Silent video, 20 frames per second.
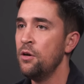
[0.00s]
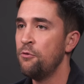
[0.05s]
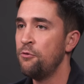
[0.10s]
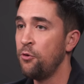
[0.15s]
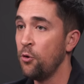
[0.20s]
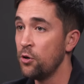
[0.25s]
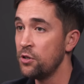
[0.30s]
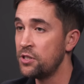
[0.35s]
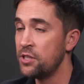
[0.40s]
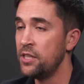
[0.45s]

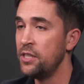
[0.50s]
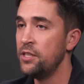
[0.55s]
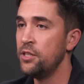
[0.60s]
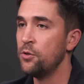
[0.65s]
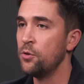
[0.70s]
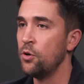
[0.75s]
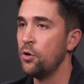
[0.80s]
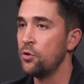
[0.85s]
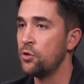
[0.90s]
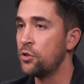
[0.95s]

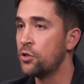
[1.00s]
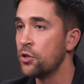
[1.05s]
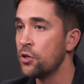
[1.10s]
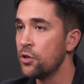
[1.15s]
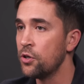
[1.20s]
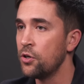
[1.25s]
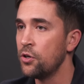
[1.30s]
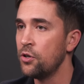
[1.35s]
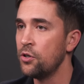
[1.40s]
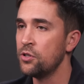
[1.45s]
14-year-old
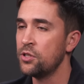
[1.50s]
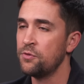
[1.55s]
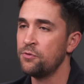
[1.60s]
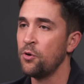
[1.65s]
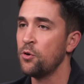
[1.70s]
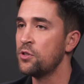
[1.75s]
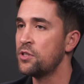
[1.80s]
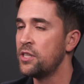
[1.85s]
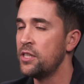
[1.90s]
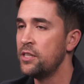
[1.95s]
girls,
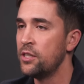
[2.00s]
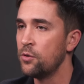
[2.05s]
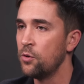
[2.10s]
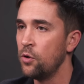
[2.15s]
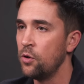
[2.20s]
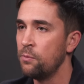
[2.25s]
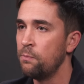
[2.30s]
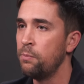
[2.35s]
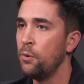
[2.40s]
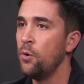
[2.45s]

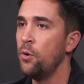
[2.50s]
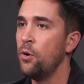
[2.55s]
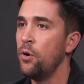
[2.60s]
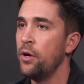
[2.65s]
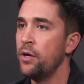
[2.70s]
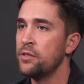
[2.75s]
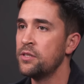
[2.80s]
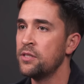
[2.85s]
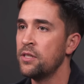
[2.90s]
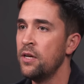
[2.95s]
14-year-old
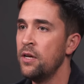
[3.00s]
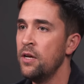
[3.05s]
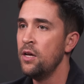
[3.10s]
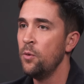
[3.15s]
boys.